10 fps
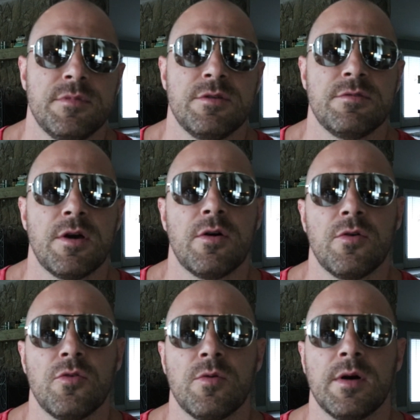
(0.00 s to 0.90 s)
you
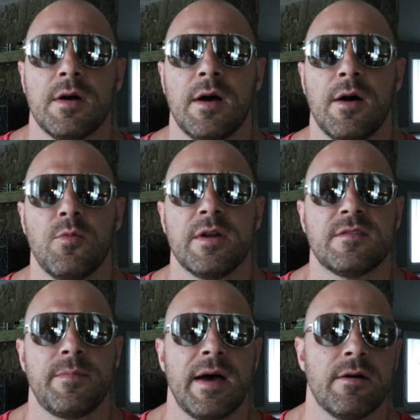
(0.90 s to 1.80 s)
know what
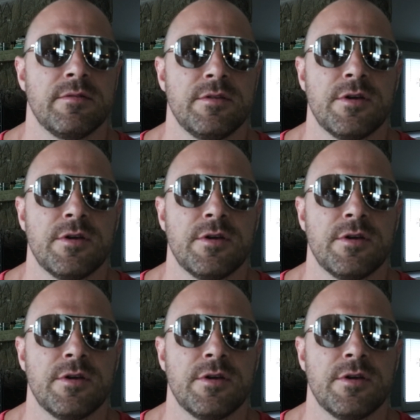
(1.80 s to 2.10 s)
it's about.